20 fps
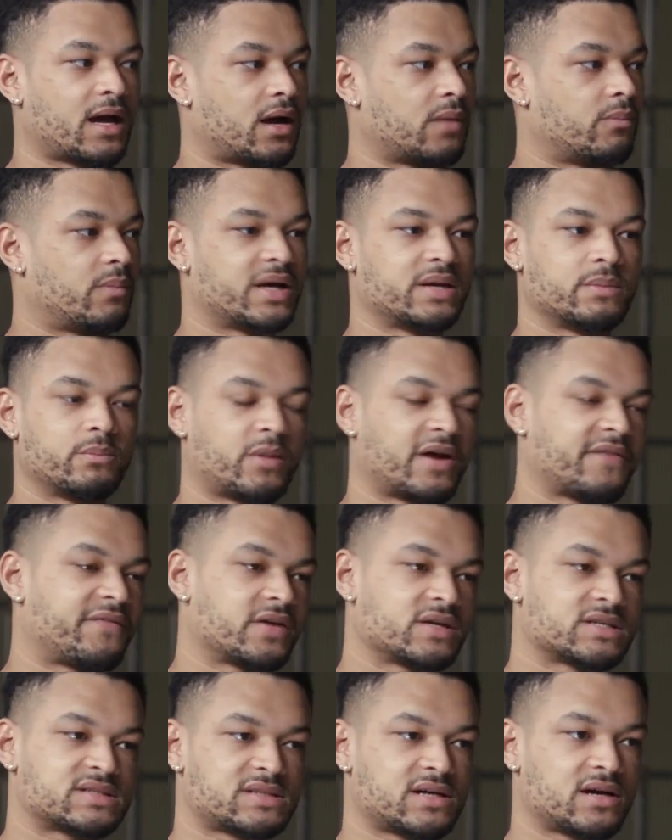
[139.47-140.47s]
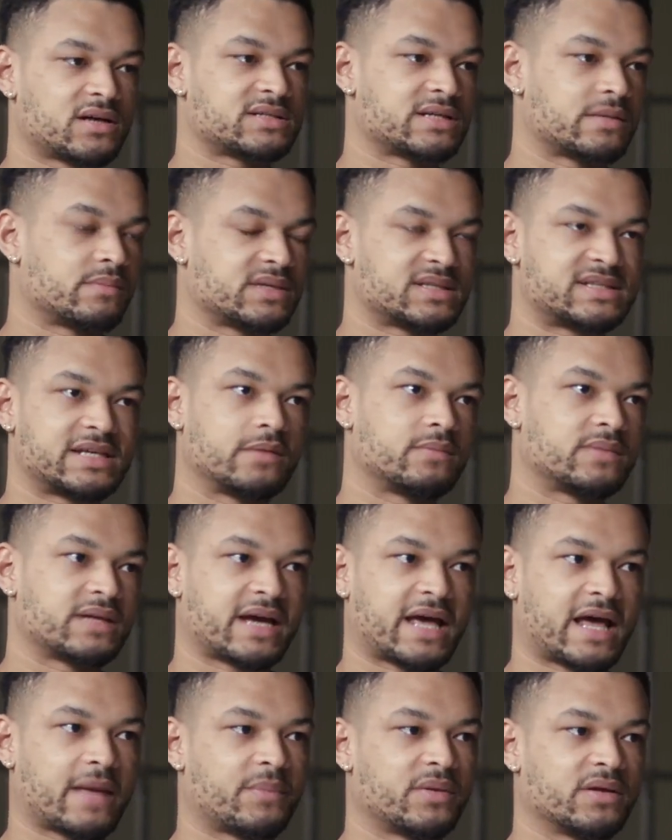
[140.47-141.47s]
My first startup, the same thing
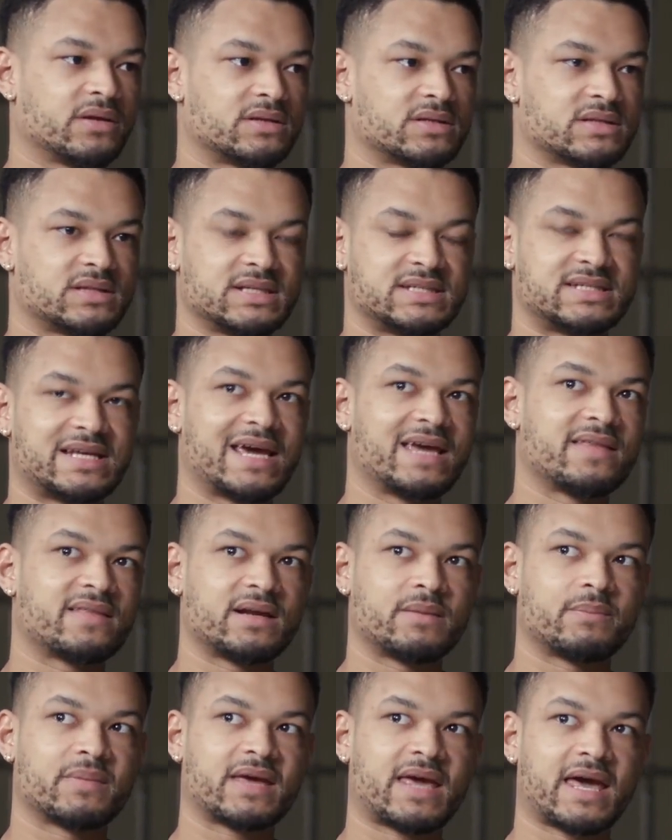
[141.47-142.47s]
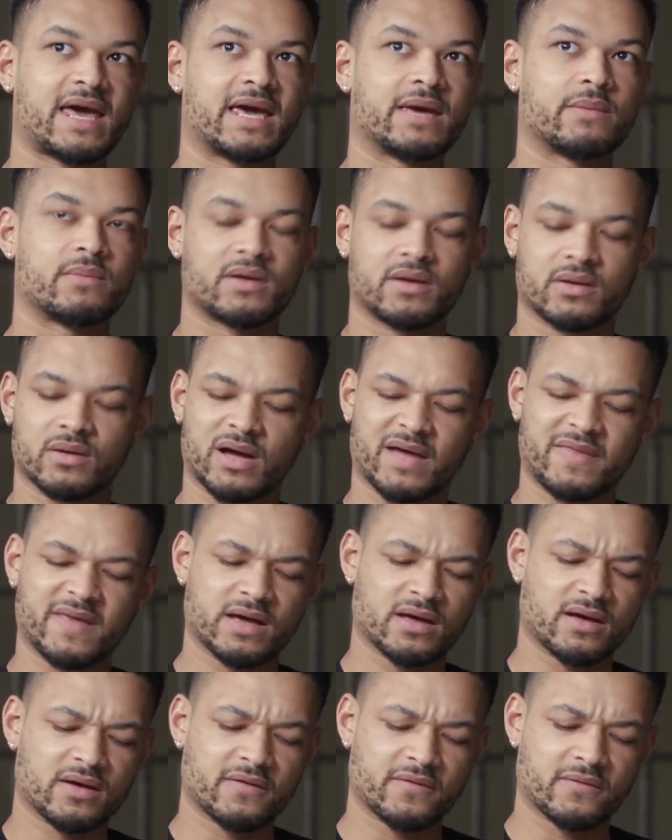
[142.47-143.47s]
happened. The day that it became,
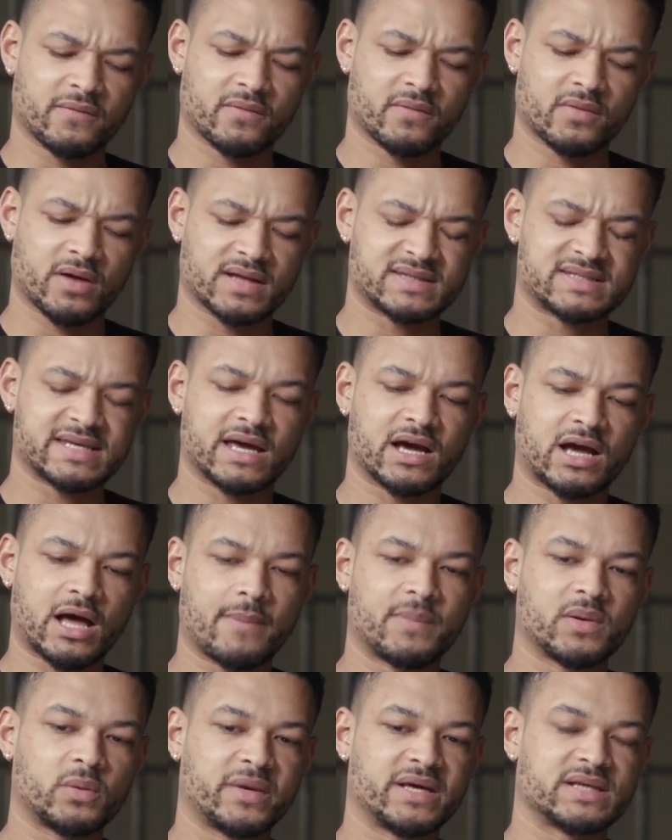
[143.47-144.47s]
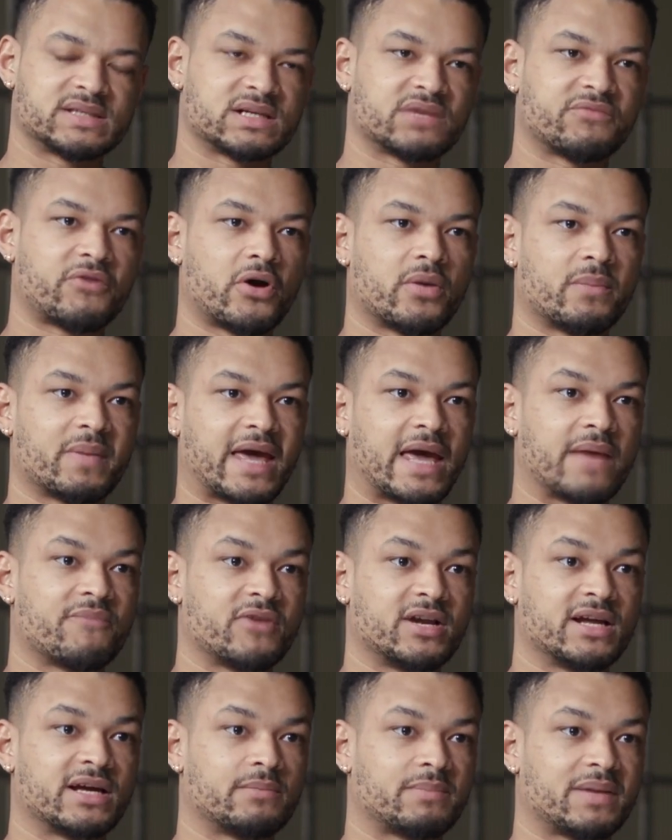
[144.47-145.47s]
I'd say a couple of weeks in a row, it became
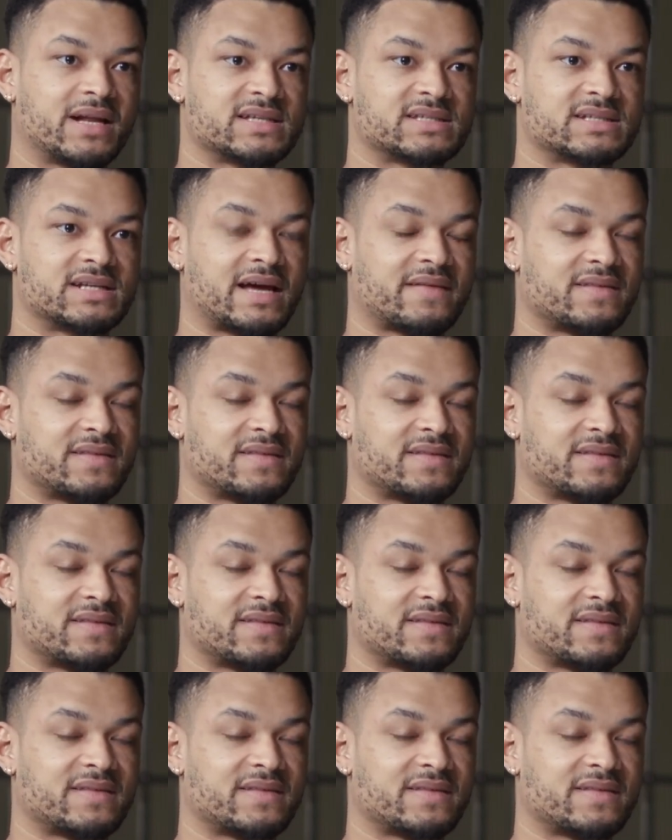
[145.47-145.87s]
really unpleasant.